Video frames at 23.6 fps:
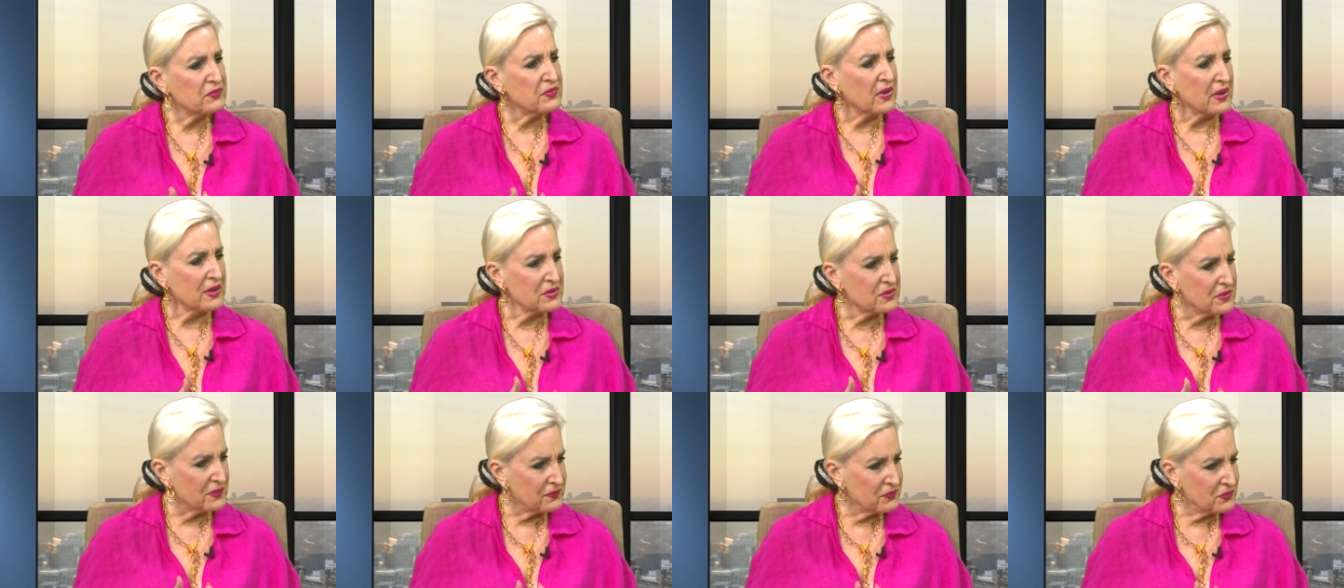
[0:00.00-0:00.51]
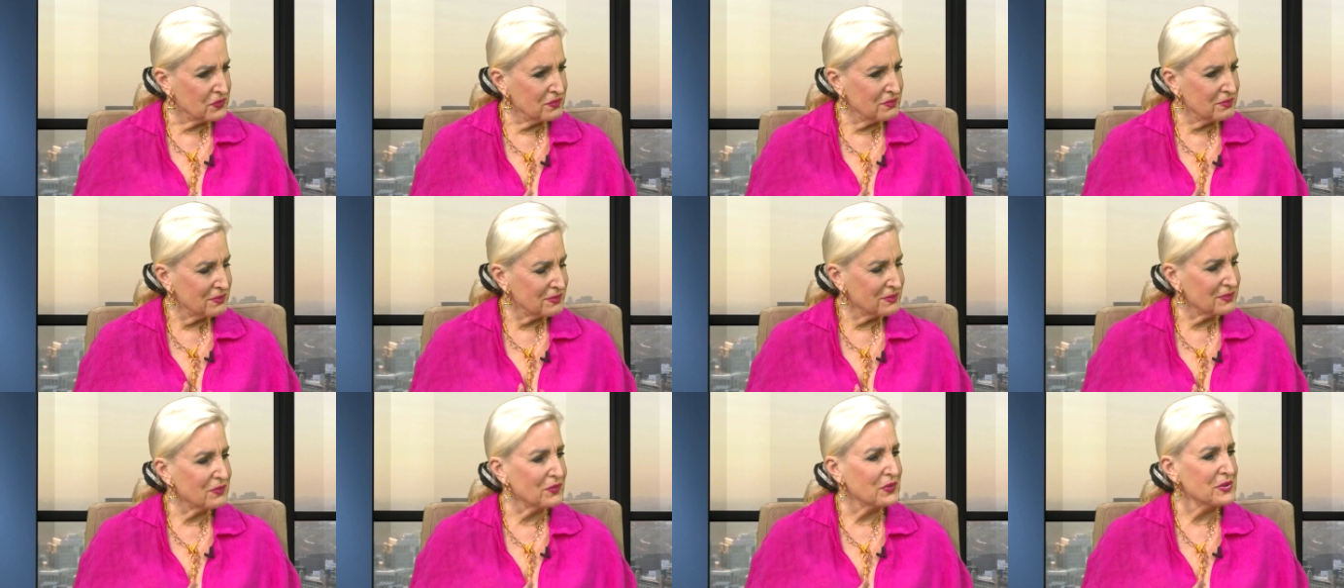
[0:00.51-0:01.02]
things of
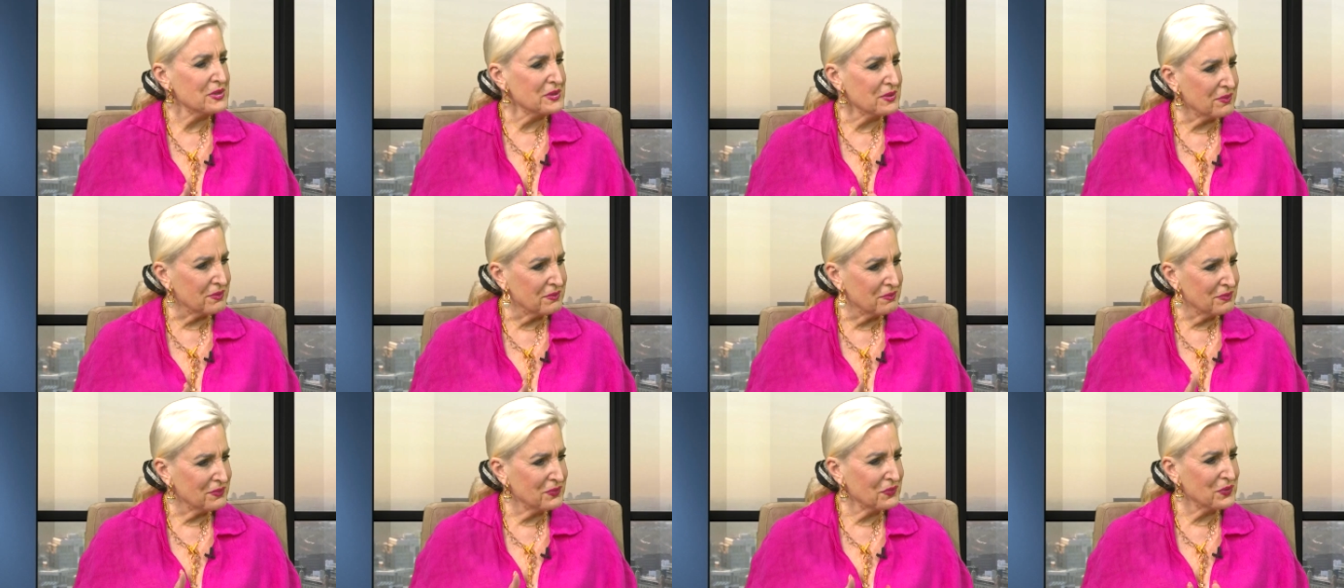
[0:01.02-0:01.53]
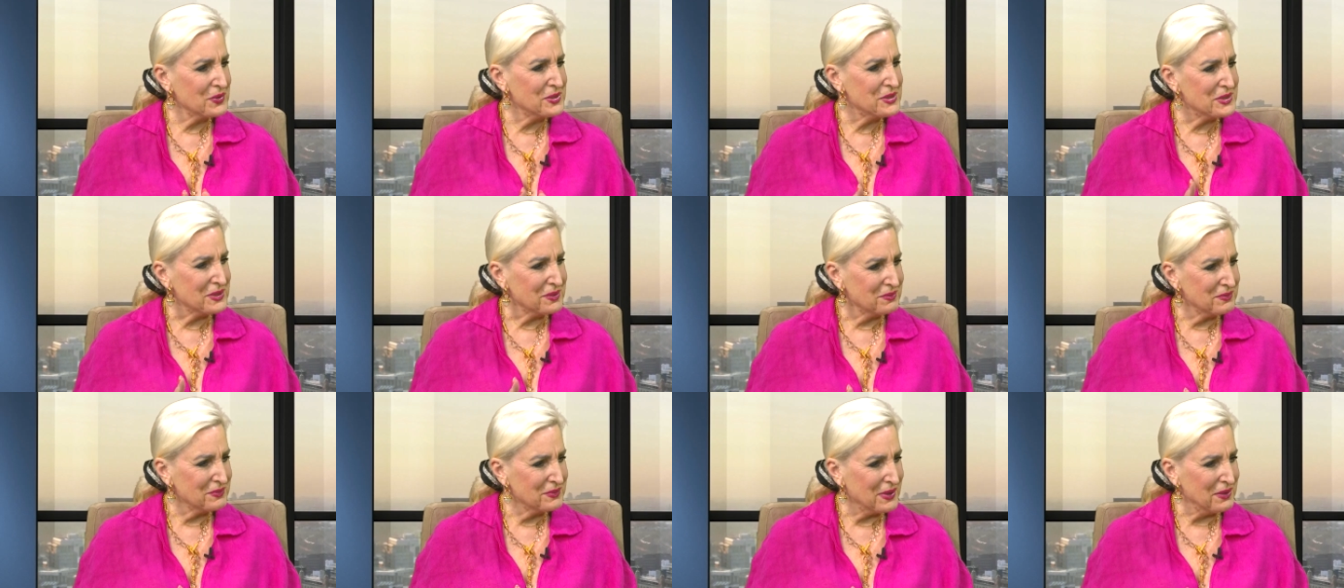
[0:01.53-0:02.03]
recent
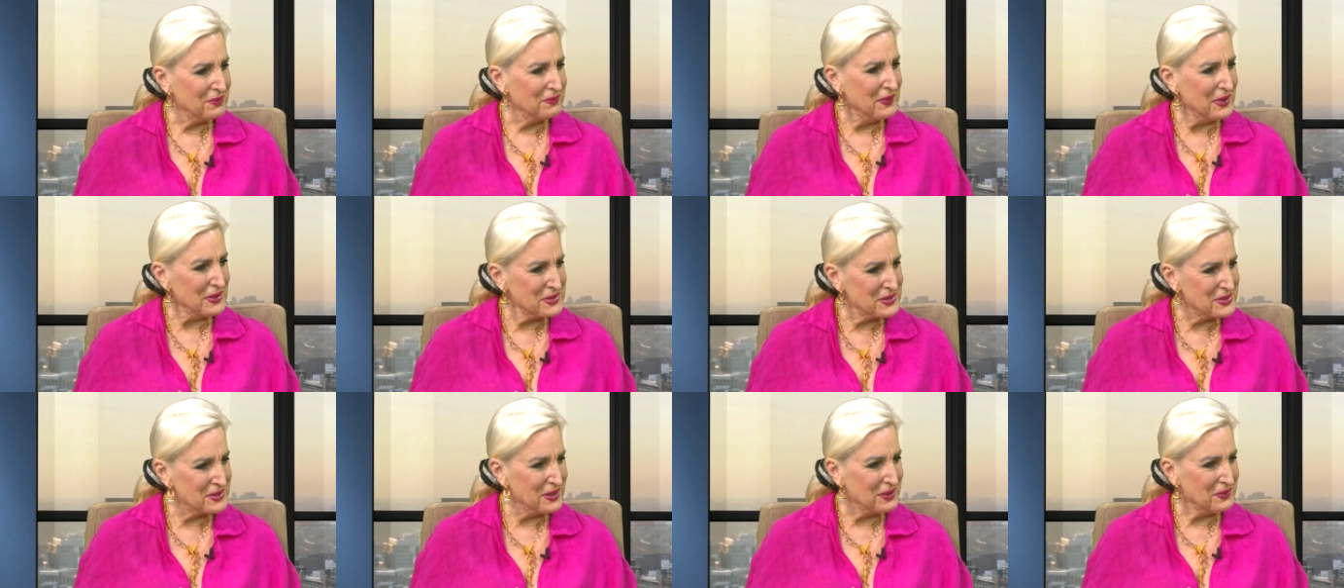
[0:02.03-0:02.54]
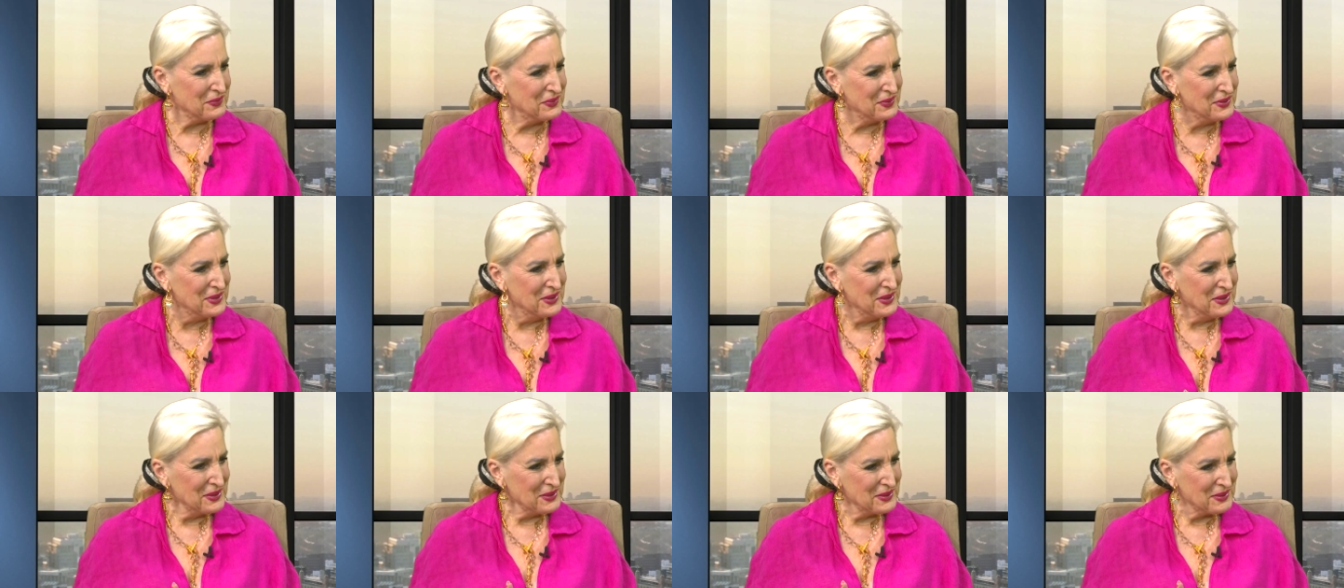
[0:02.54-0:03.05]
events have
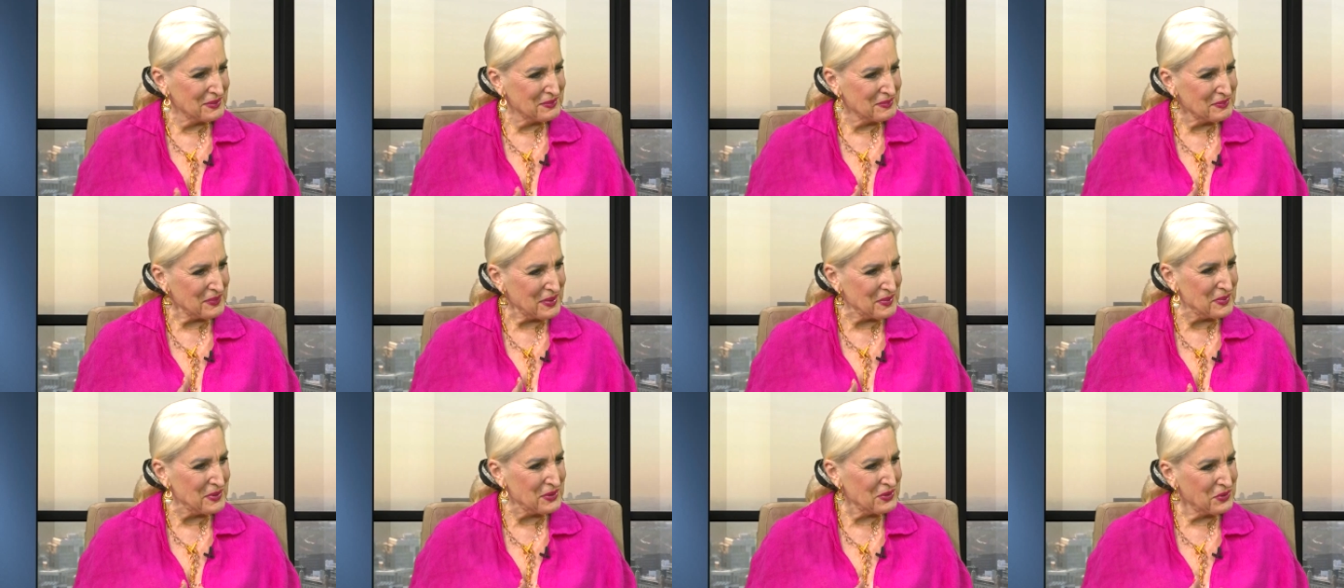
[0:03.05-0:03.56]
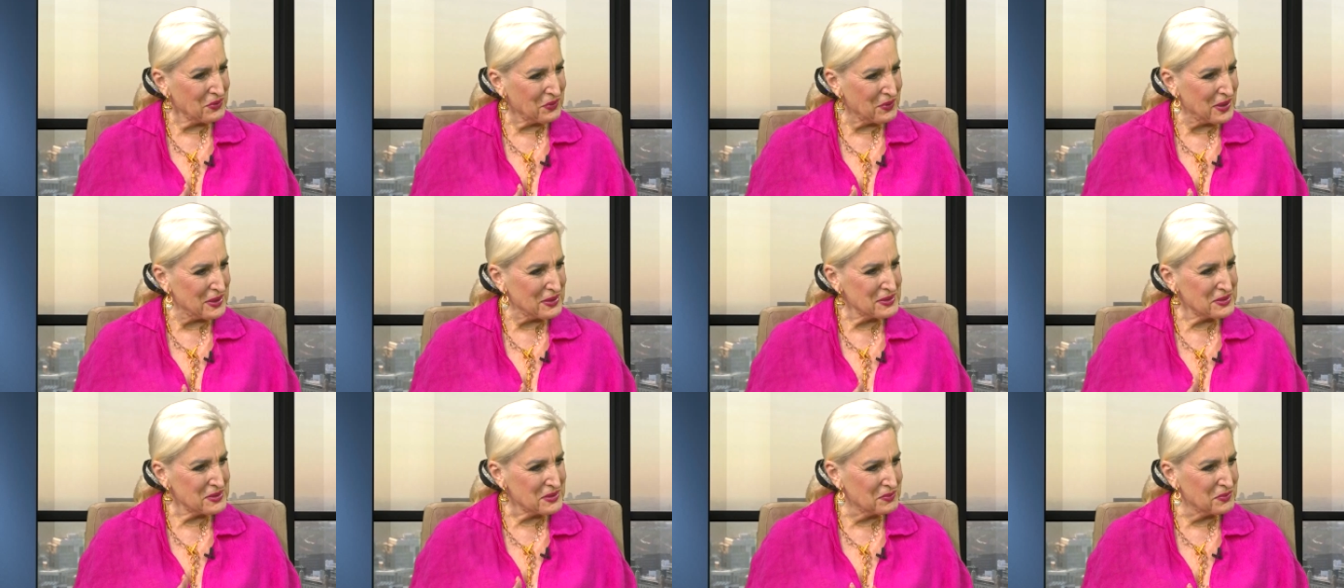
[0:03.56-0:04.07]
maybe
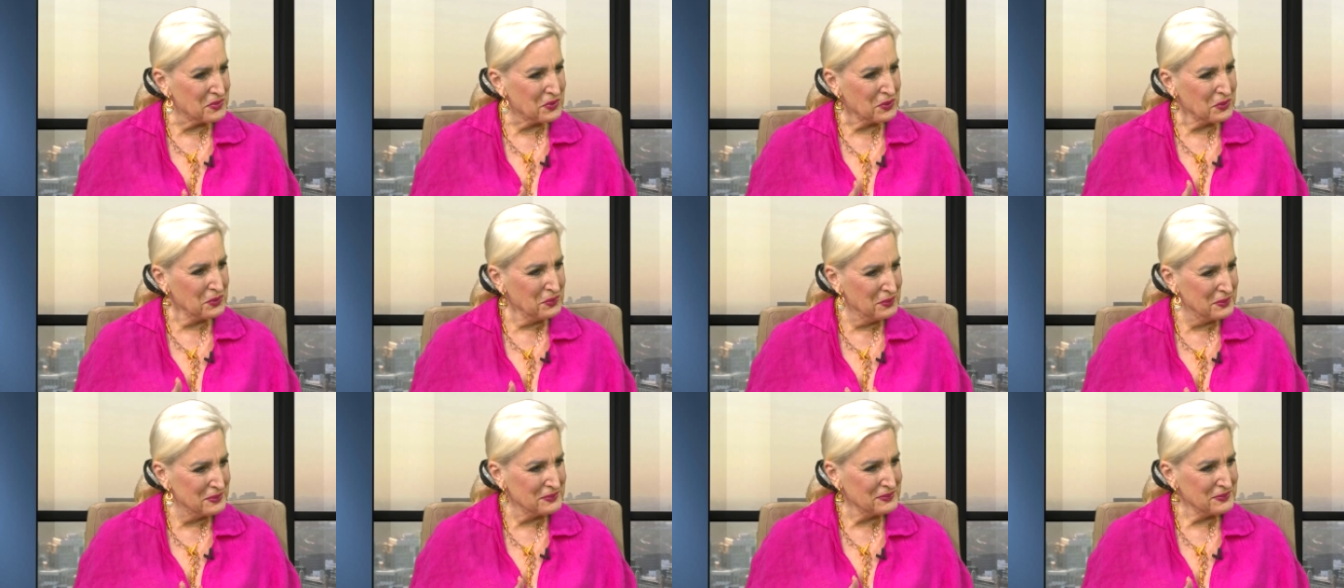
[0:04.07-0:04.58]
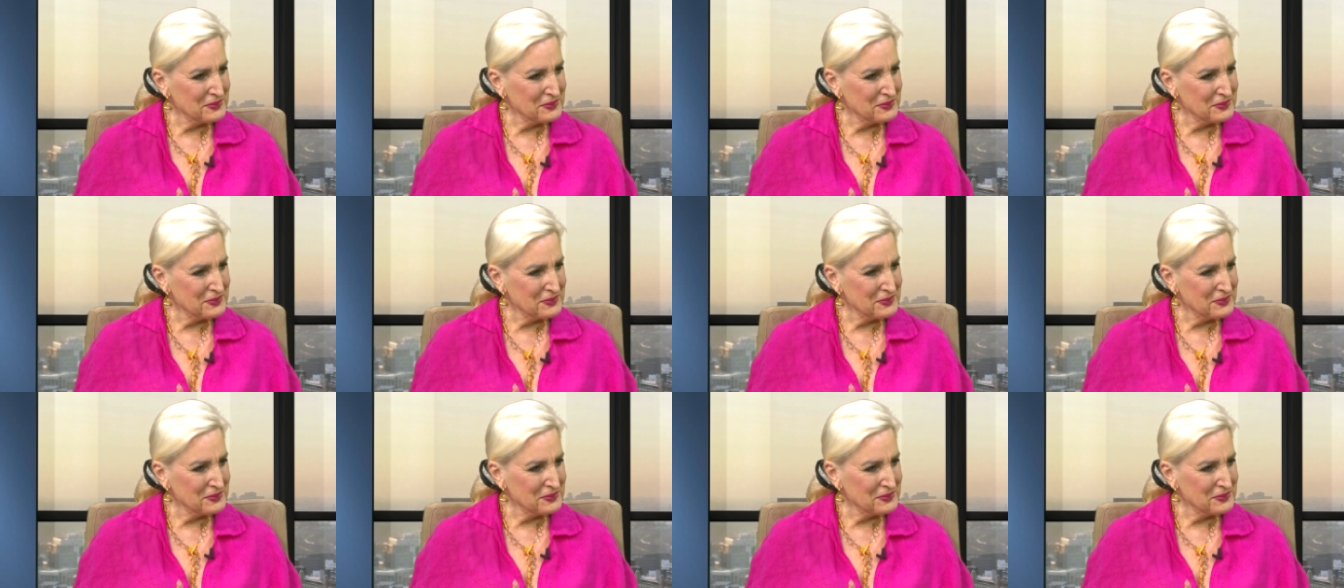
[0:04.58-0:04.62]
created some new.